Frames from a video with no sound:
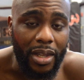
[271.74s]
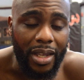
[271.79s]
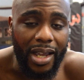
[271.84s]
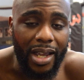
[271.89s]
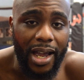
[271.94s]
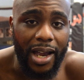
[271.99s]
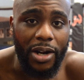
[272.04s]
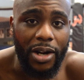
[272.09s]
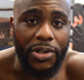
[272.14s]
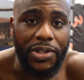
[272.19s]

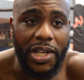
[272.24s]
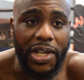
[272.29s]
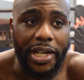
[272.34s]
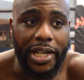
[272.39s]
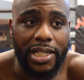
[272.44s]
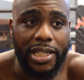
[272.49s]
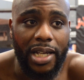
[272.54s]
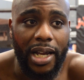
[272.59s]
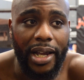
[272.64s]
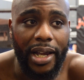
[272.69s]
I don't think
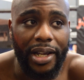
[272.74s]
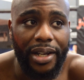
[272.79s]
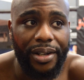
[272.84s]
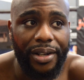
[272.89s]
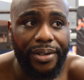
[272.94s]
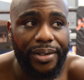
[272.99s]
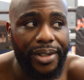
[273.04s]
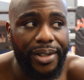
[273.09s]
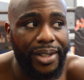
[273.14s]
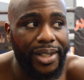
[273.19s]
it's like,
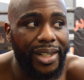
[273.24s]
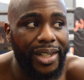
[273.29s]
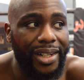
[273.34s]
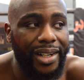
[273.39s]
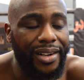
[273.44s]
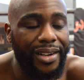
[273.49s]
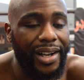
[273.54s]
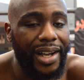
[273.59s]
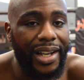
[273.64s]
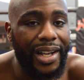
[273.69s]

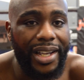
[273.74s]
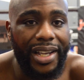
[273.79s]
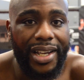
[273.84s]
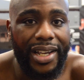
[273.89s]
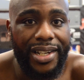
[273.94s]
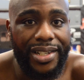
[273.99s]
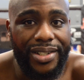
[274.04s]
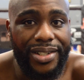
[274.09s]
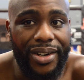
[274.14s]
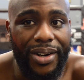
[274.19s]
I
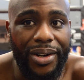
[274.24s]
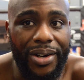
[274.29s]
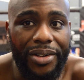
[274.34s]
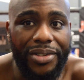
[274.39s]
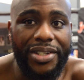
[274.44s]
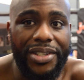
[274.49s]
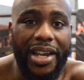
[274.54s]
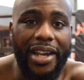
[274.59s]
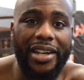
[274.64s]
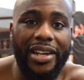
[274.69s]
guess
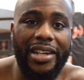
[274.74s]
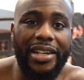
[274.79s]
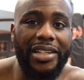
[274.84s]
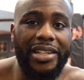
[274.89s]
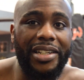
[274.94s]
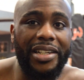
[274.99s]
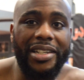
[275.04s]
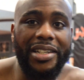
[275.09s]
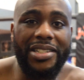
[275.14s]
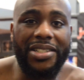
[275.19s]

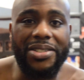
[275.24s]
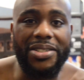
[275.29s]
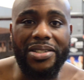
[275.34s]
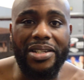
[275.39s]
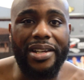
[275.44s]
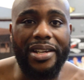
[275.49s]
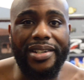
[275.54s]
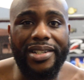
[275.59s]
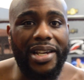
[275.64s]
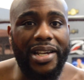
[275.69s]
technically
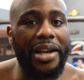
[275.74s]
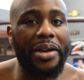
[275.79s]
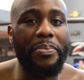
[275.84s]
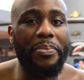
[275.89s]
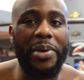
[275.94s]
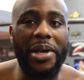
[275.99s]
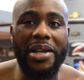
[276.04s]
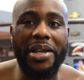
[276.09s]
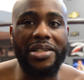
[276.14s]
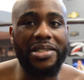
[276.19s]
it's like a
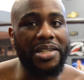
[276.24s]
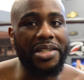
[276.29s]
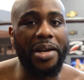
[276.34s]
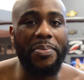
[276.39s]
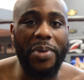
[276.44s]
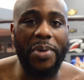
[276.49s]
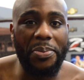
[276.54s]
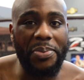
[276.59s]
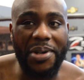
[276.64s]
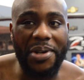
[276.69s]
big
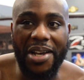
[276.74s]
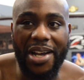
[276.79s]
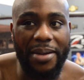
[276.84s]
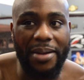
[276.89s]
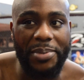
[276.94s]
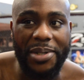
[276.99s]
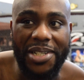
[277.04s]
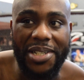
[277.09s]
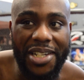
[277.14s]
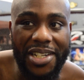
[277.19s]
step up in
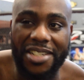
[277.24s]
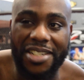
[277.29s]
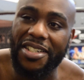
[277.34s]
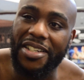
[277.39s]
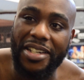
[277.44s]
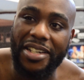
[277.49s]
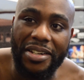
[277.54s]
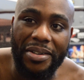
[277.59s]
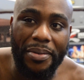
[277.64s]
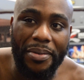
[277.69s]

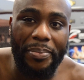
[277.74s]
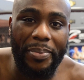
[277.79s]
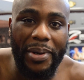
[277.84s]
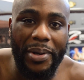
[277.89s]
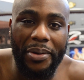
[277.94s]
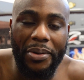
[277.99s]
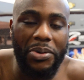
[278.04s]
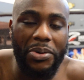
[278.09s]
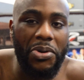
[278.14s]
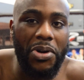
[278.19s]
competition
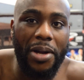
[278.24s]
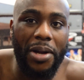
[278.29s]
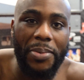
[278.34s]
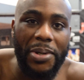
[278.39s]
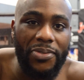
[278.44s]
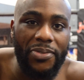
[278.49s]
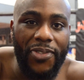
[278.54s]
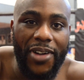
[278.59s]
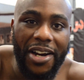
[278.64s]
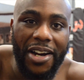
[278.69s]
about who I've
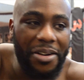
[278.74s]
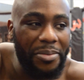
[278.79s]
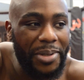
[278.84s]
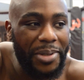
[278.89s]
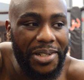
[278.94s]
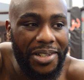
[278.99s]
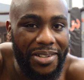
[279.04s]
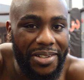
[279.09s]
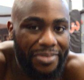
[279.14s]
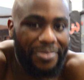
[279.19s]
been fighting,
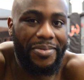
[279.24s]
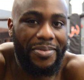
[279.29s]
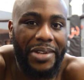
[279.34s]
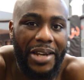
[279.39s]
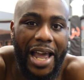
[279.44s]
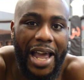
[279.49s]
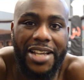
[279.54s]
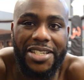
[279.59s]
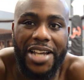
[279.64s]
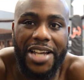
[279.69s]
but
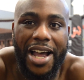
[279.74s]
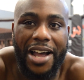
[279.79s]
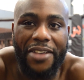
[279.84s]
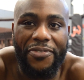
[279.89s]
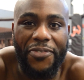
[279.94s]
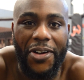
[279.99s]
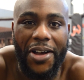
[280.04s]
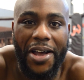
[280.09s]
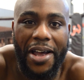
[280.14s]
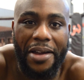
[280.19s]
last guy I
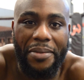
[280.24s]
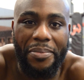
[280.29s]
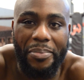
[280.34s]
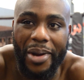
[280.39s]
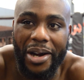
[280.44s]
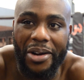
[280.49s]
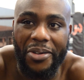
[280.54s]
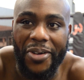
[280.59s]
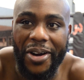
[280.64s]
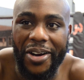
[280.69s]
fought had a
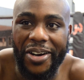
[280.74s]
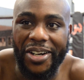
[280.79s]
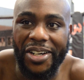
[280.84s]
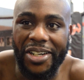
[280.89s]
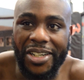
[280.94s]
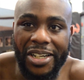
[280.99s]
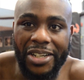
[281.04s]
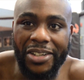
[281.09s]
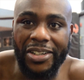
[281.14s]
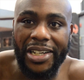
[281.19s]
better record,
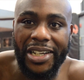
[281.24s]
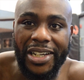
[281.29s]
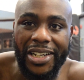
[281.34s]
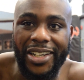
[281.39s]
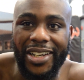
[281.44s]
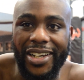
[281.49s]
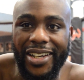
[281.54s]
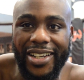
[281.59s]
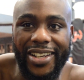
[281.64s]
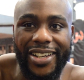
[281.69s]

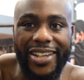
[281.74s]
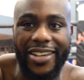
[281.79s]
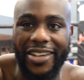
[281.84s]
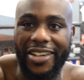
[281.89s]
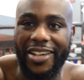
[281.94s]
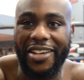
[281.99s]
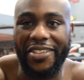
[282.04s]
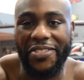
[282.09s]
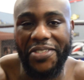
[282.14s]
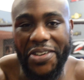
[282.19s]

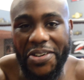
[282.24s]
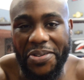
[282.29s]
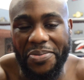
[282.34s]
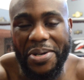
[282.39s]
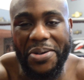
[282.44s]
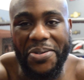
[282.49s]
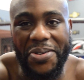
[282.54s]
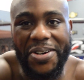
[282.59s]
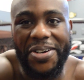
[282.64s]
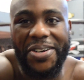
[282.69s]
if that would
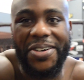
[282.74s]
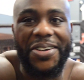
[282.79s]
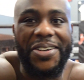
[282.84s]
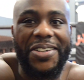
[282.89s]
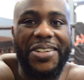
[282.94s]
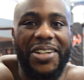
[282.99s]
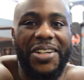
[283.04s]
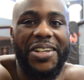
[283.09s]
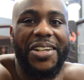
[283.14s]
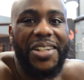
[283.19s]
be
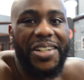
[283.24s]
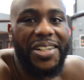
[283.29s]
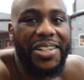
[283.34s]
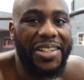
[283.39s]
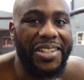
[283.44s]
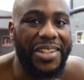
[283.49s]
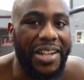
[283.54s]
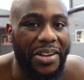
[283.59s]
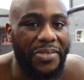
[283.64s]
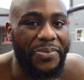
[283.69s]
real.
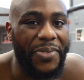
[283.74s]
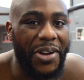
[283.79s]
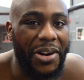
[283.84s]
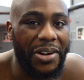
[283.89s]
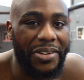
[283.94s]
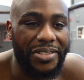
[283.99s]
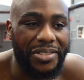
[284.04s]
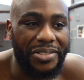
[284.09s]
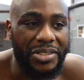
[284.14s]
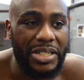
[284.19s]
I
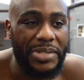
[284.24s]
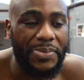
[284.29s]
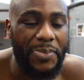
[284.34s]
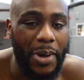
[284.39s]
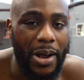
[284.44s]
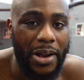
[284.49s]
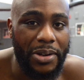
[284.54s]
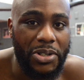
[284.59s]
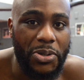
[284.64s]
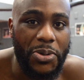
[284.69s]
just
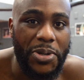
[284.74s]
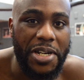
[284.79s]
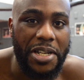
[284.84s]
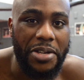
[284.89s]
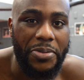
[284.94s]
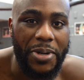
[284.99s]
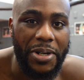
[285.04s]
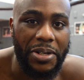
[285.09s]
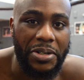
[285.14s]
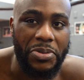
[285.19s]
fought Tweety,
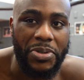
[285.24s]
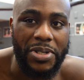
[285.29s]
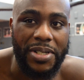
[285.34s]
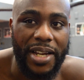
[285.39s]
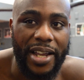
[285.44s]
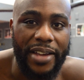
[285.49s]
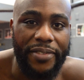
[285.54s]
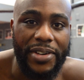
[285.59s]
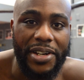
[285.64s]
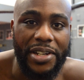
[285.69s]
but he was
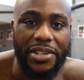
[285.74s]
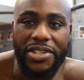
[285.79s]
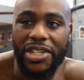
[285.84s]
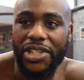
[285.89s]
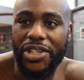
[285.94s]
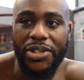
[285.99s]
11-2.